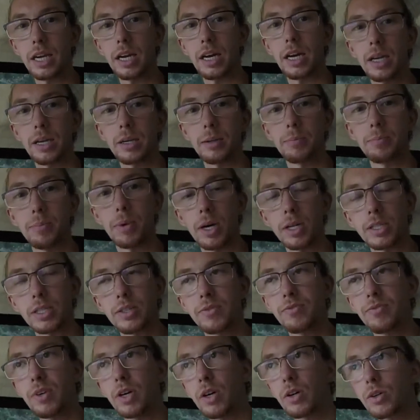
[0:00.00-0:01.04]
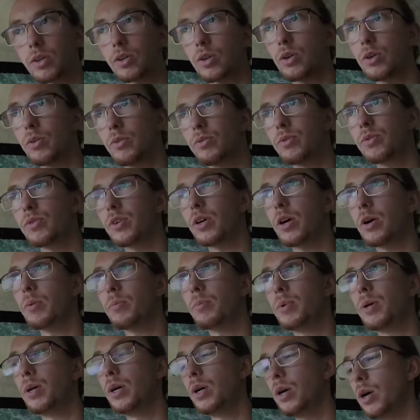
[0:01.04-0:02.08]
I bought some Velcro from
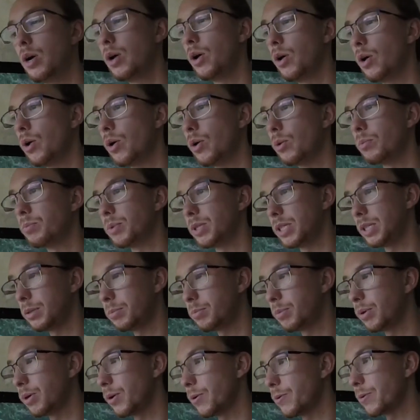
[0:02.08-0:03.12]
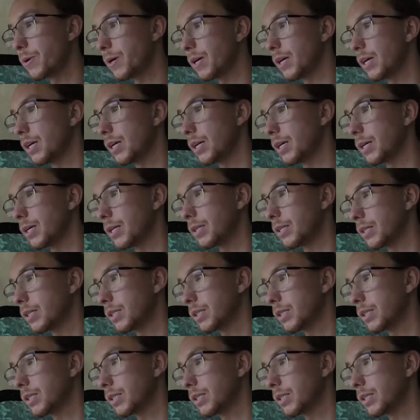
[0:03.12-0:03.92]
Home Depot and